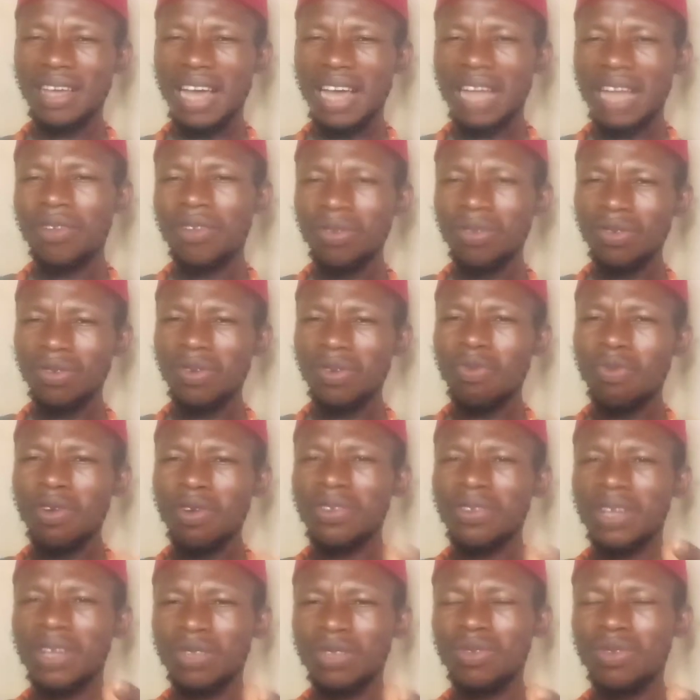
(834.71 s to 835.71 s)
I don't know
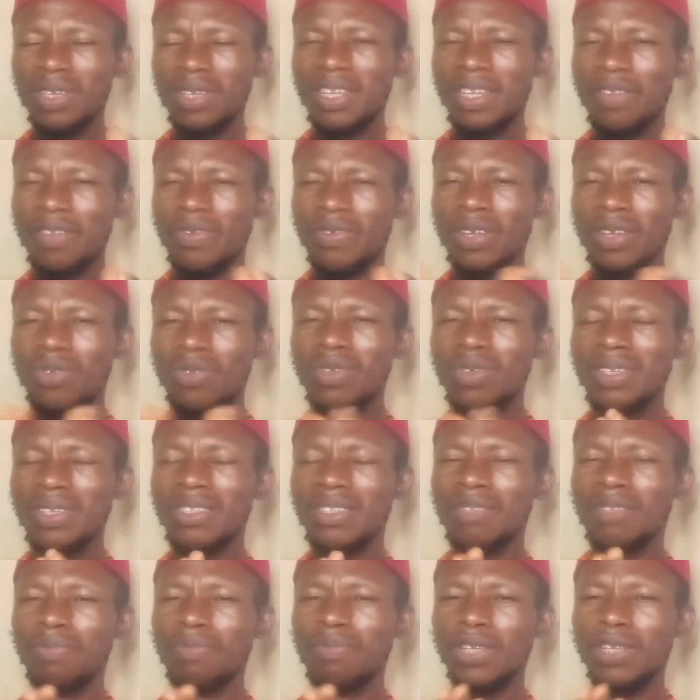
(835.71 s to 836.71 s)
what you're doing. If you're doing
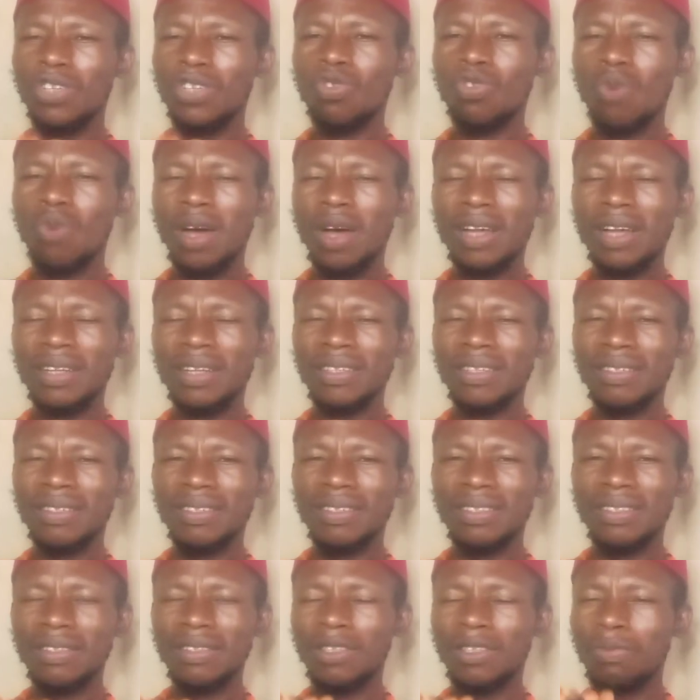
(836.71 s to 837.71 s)

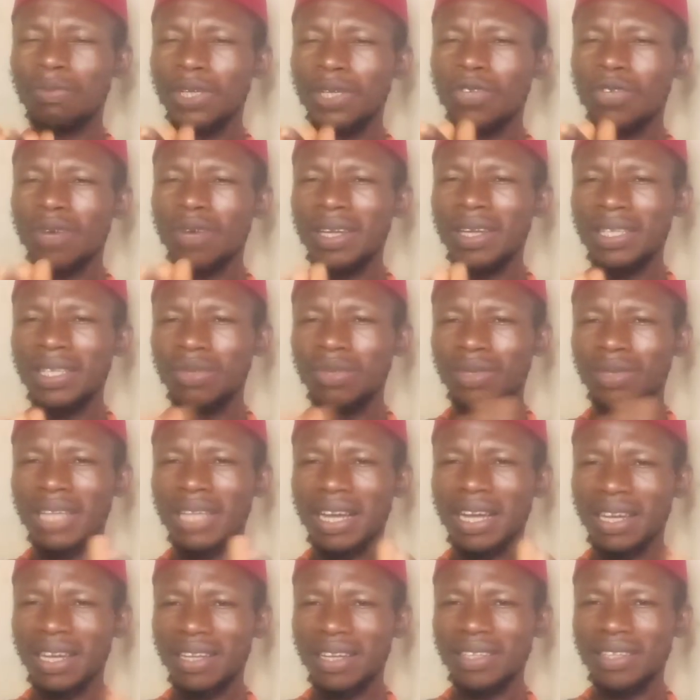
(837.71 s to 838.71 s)
spirituality
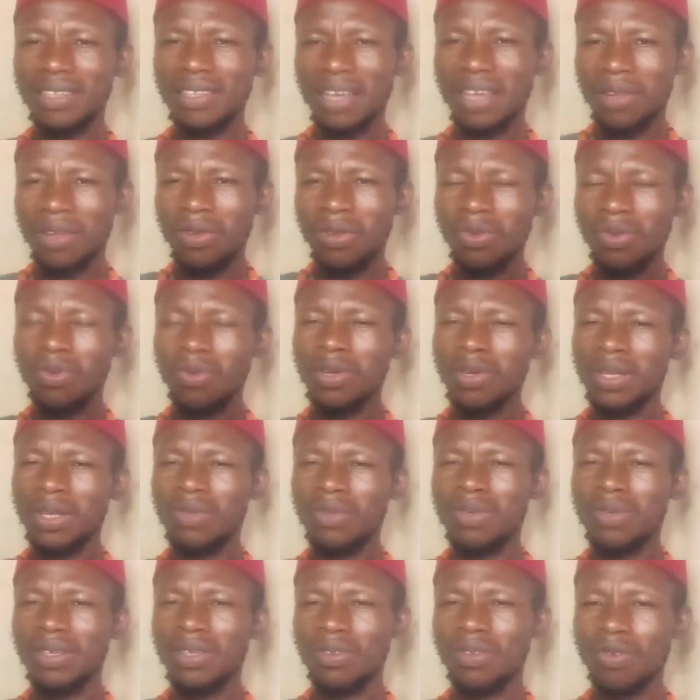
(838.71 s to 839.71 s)
without cleansing, I don't know what you're
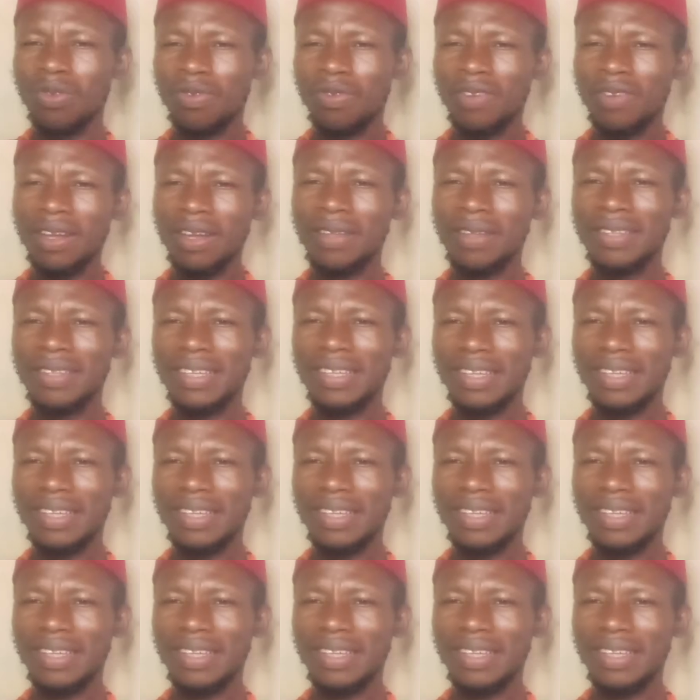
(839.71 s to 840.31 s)
doing so far.